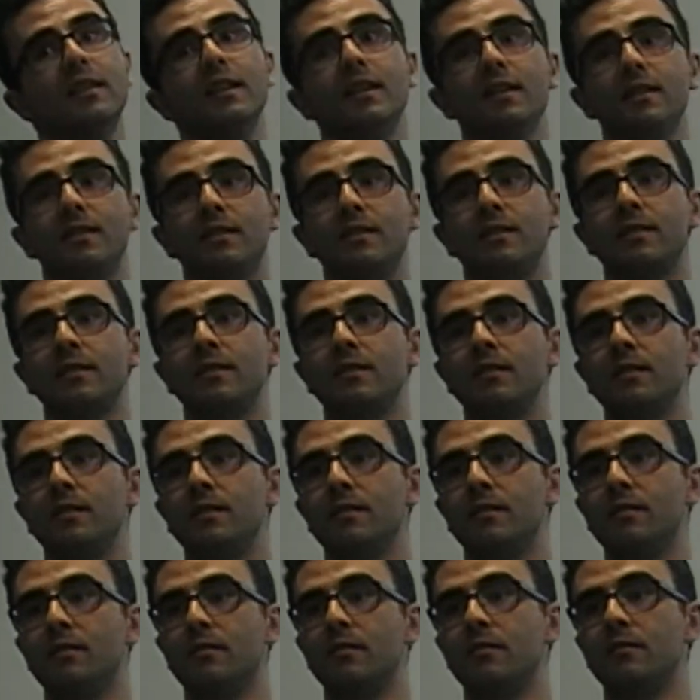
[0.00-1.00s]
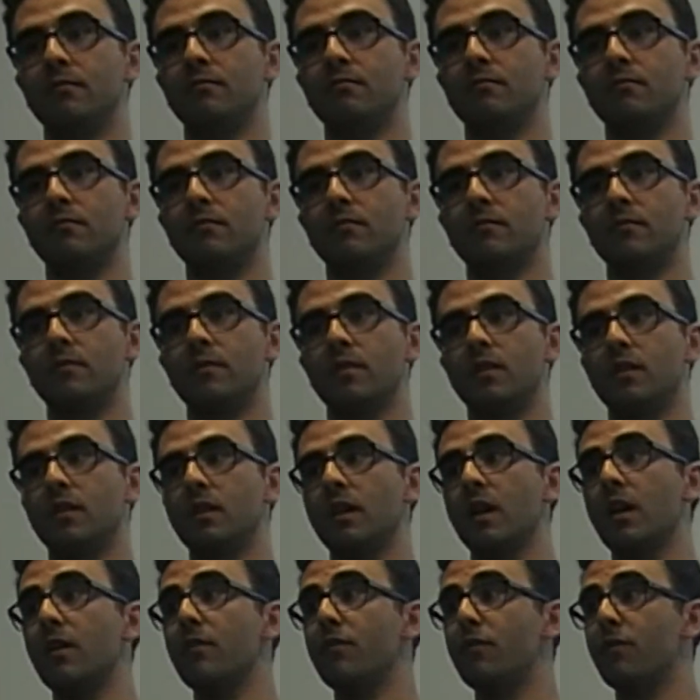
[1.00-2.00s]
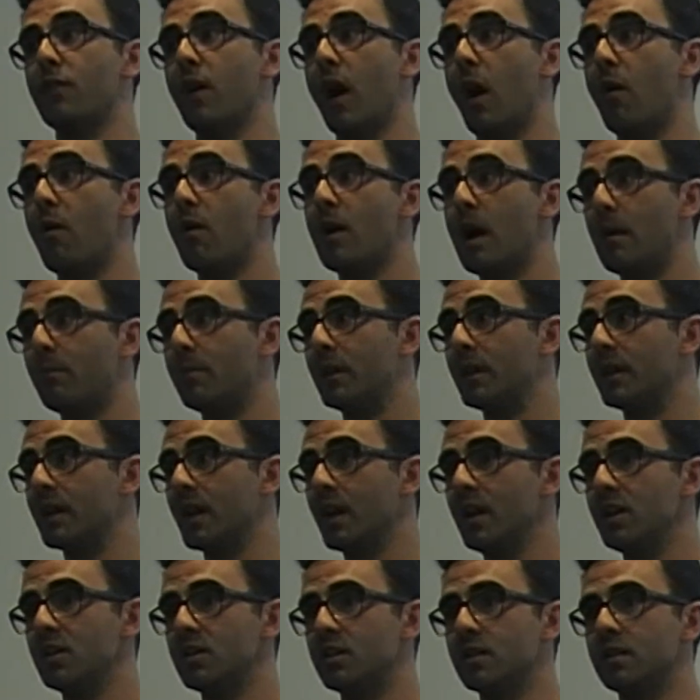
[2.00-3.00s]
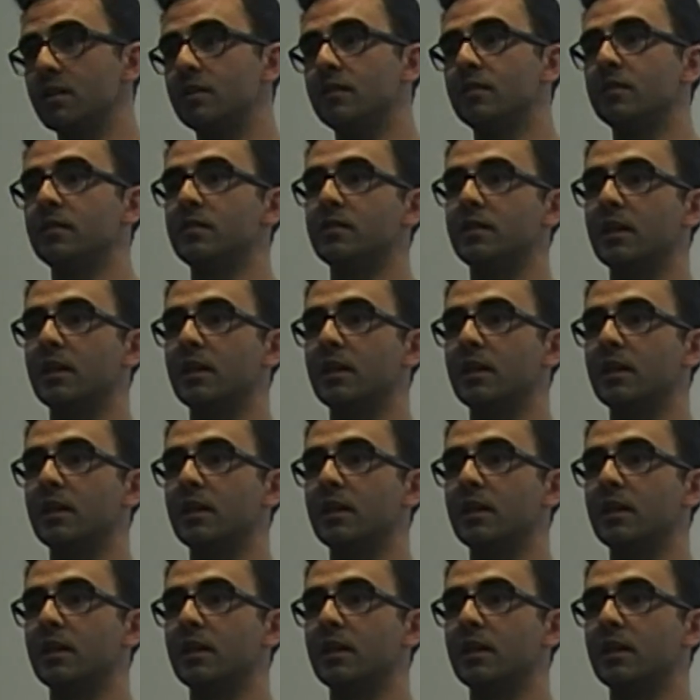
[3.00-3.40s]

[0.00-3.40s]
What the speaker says: this? If our application,